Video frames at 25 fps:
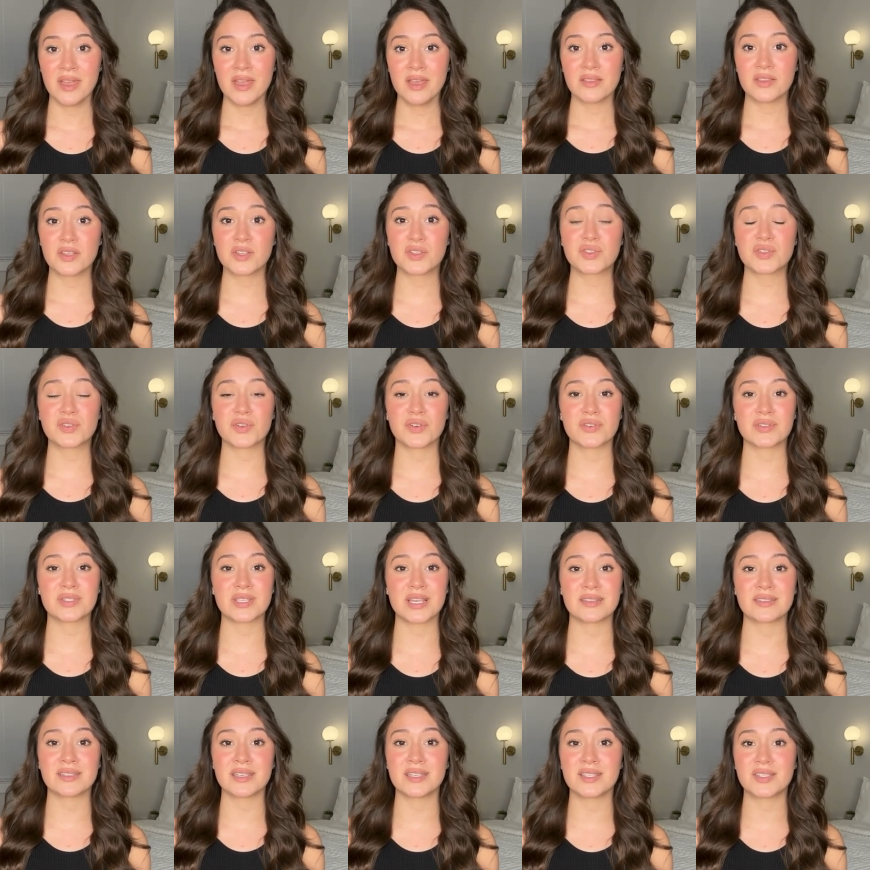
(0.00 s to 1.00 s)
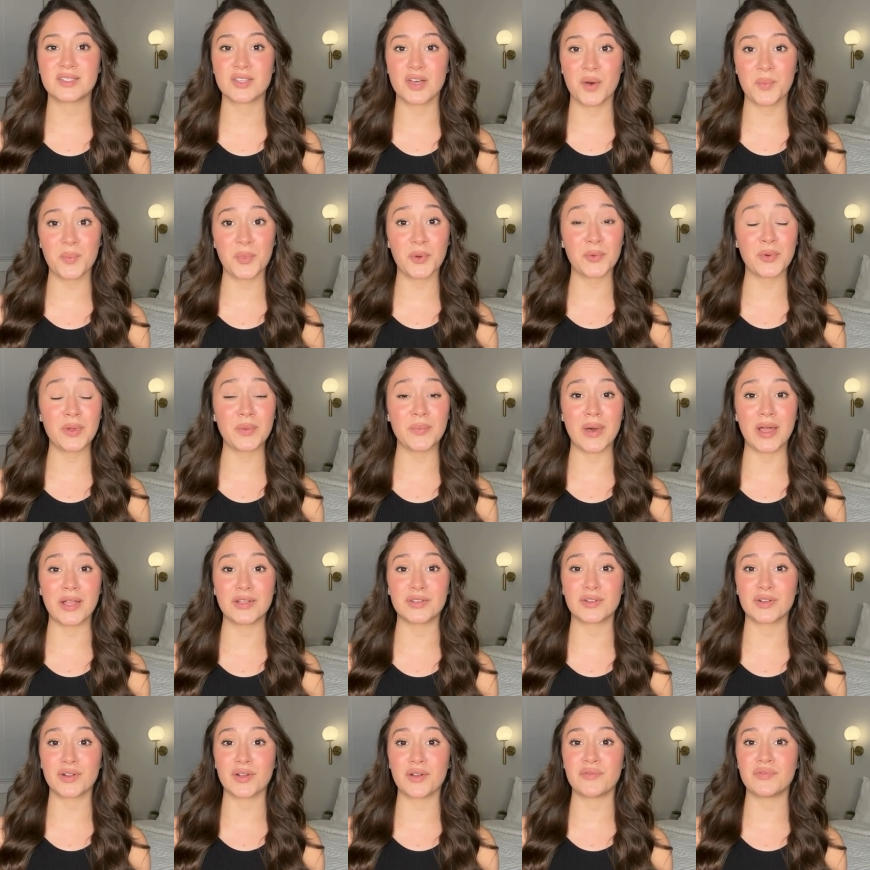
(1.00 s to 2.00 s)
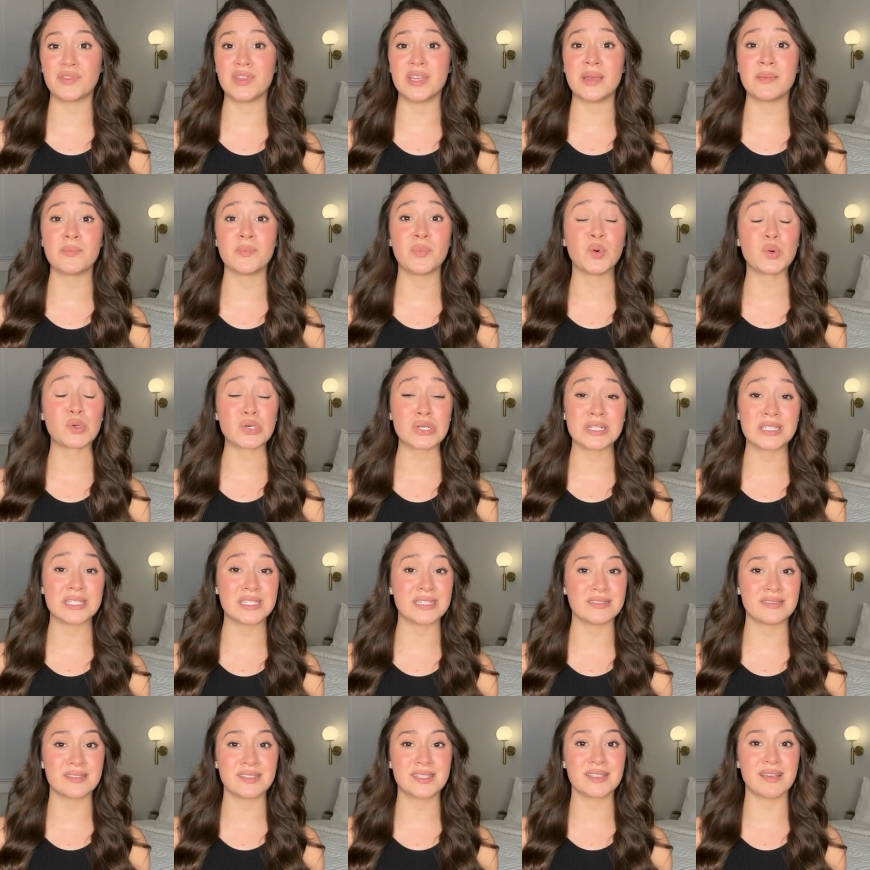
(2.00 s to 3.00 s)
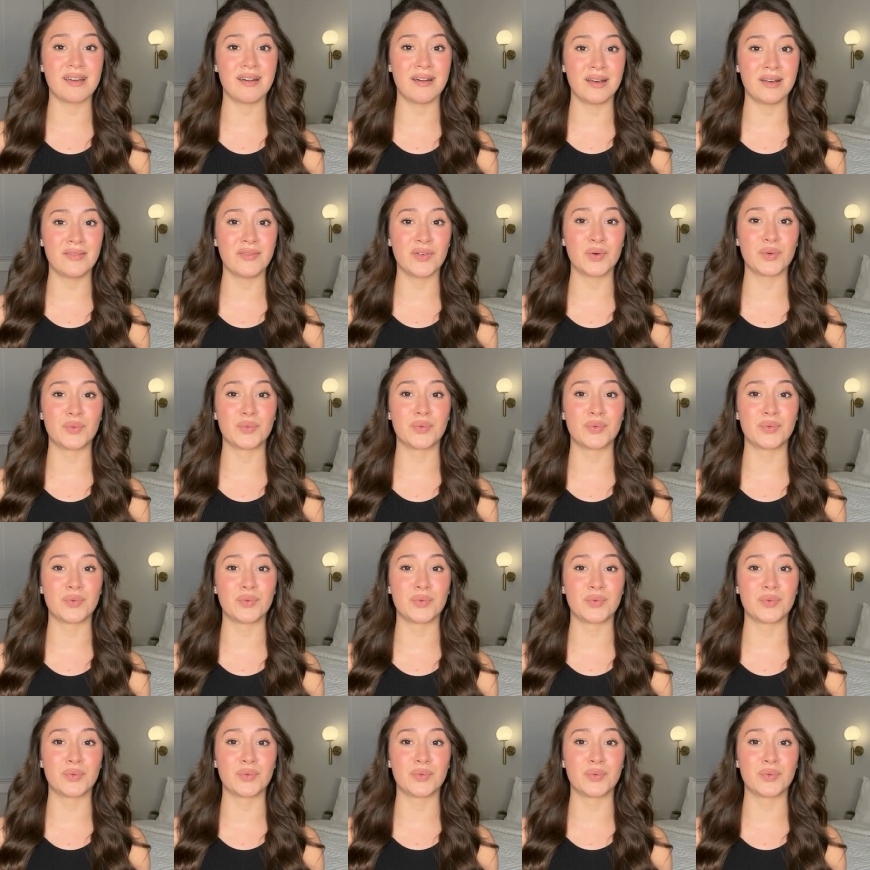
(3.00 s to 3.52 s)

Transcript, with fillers: This serves as a somber reminder of the importance of